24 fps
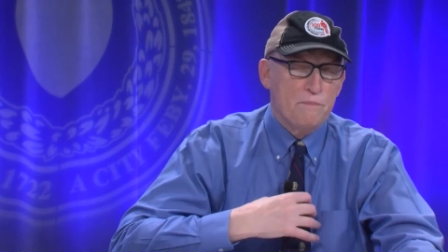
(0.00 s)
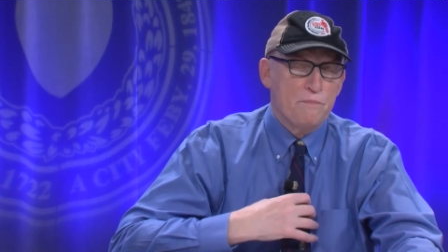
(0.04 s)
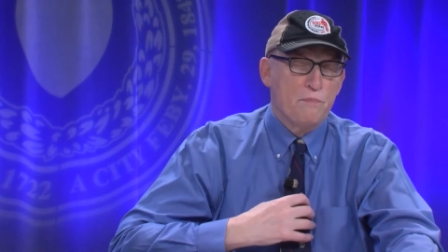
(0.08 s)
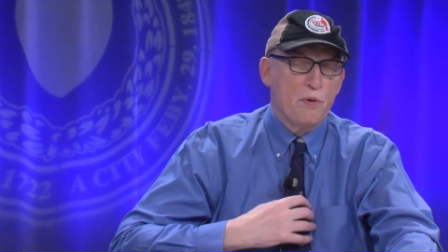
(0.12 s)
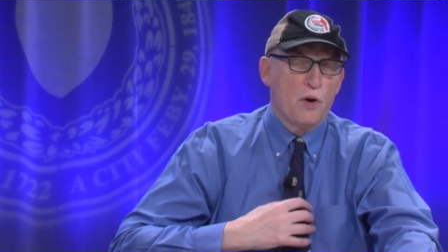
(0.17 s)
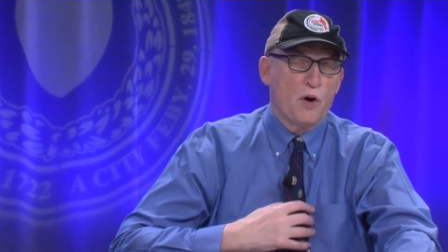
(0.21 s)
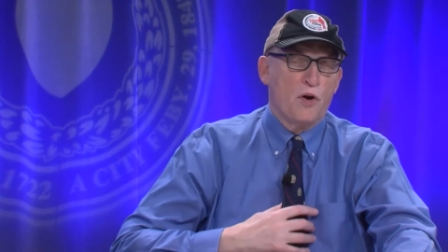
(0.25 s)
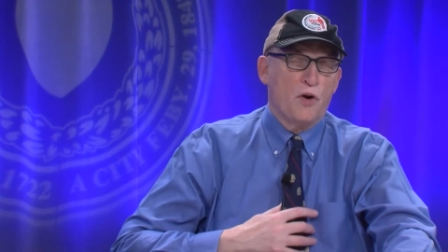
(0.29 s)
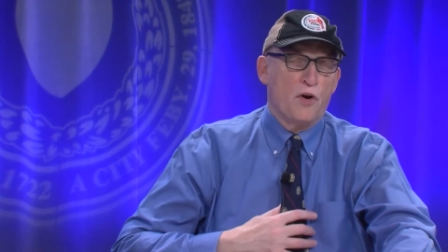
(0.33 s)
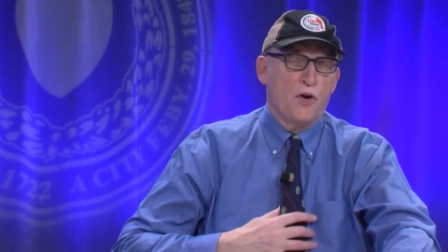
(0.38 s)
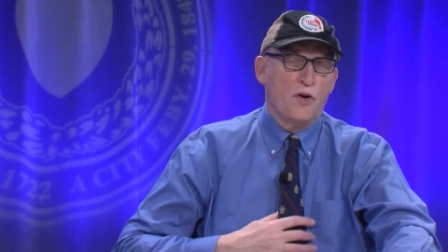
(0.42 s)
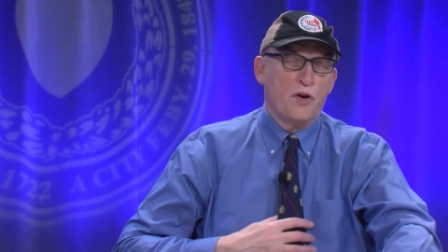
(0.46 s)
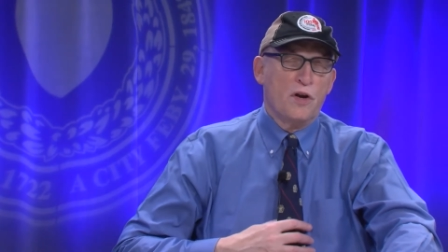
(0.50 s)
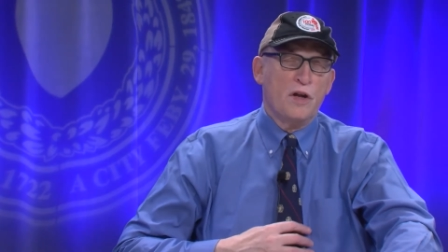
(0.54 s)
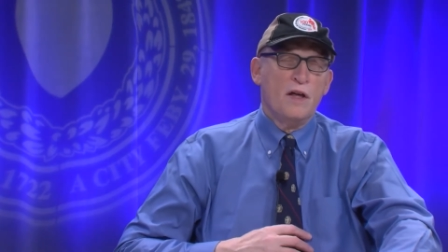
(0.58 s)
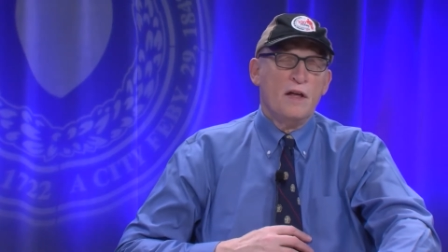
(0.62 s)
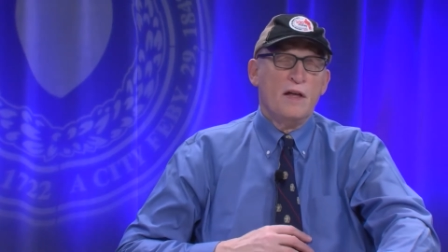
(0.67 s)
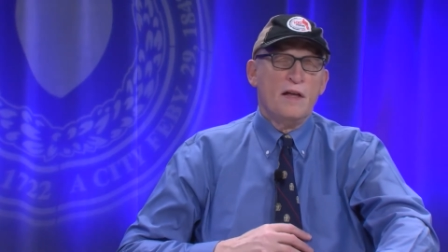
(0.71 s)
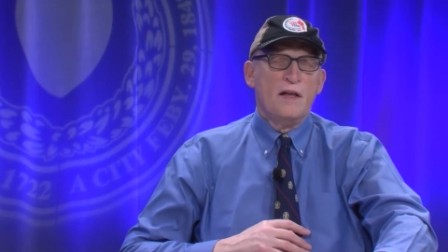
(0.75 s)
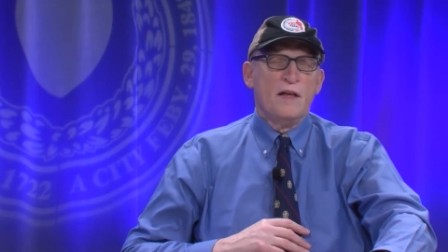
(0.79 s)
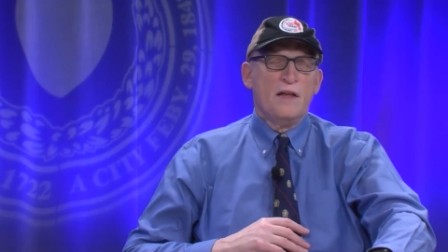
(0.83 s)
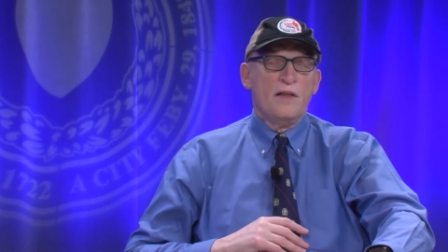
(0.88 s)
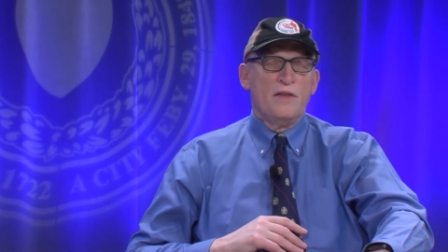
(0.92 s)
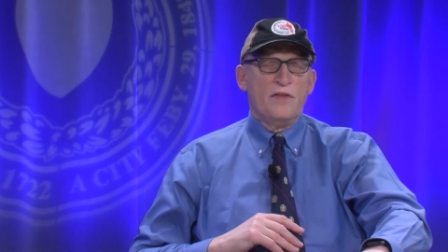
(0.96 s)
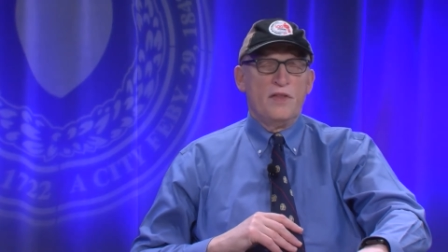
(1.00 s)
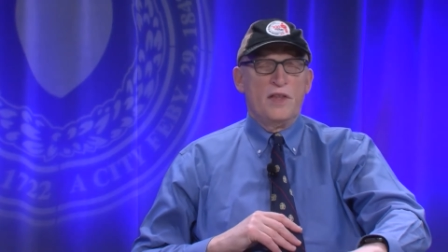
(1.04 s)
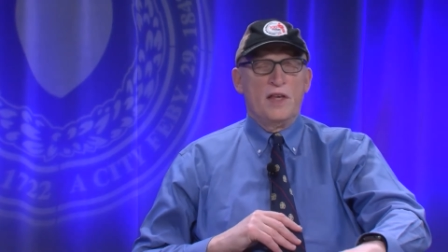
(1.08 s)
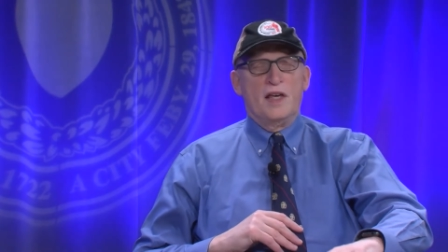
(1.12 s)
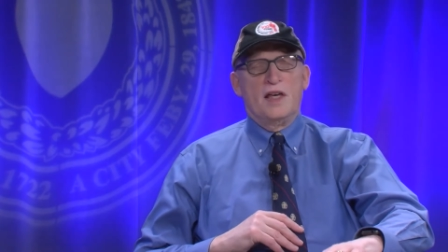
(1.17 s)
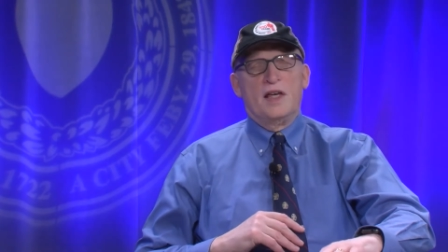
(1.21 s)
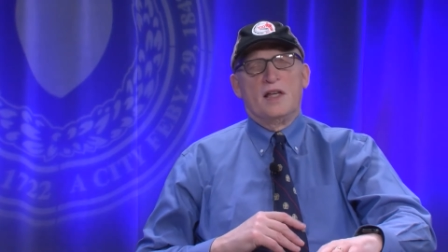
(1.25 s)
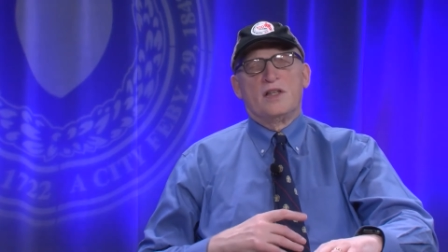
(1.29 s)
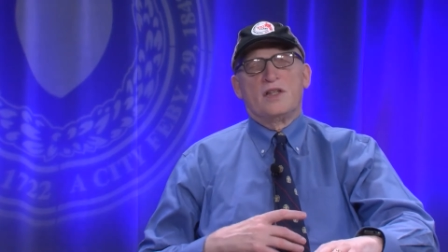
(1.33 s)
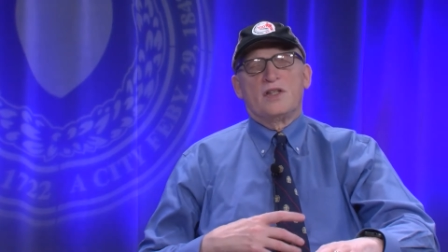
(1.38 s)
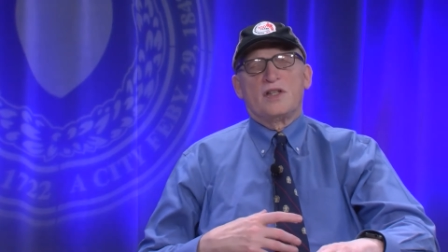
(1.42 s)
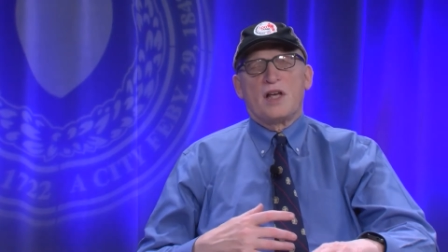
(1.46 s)
burn the
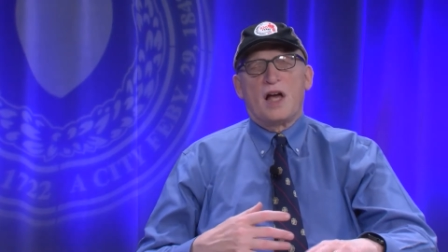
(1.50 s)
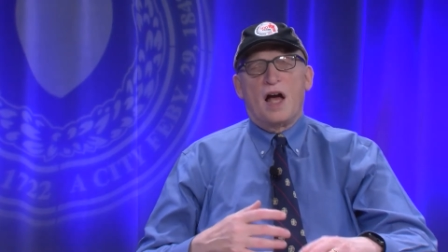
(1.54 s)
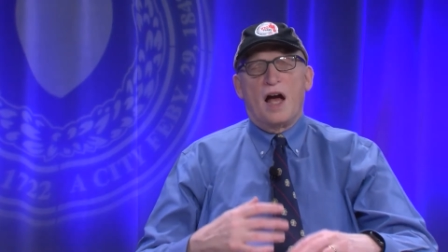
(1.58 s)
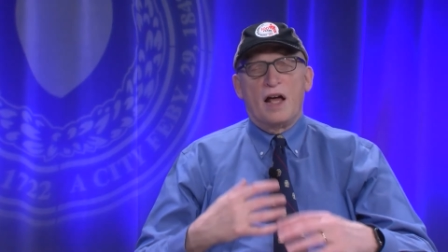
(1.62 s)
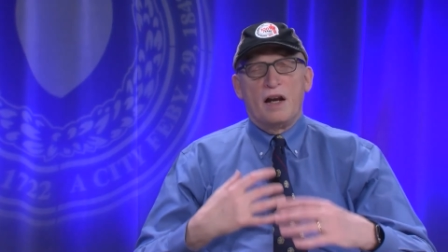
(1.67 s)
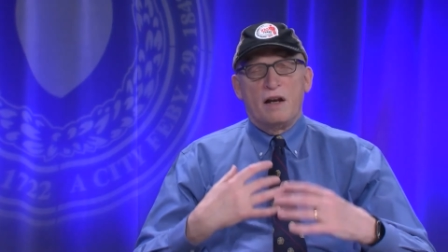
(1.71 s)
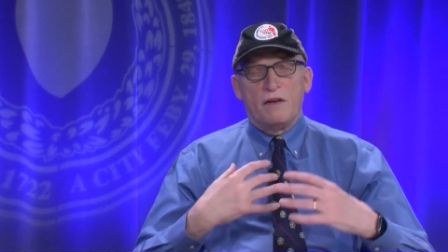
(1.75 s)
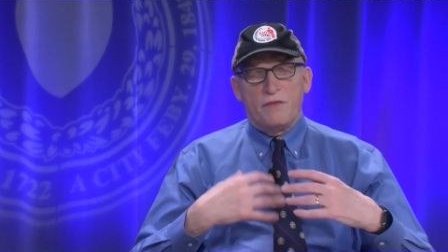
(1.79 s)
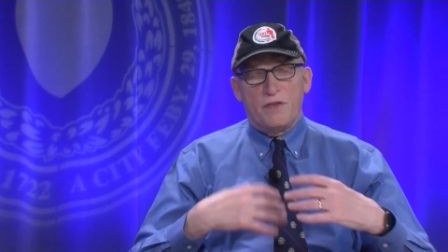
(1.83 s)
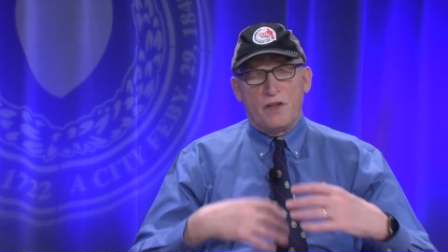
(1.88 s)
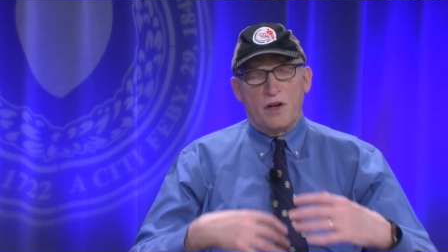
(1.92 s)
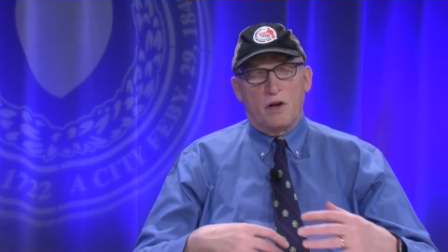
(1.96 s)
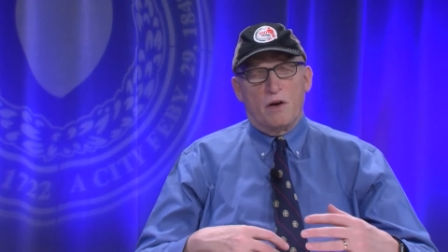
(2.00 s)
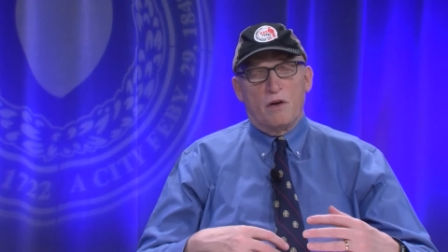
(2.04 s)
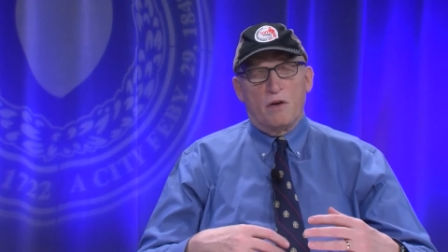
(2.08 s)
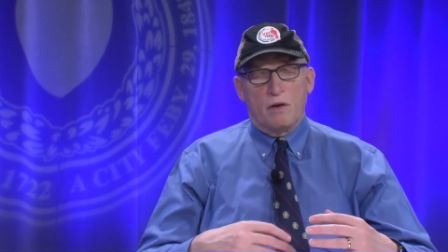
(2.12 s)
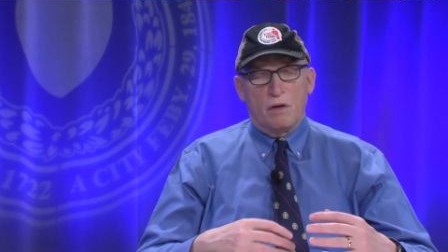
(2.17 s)
inside of their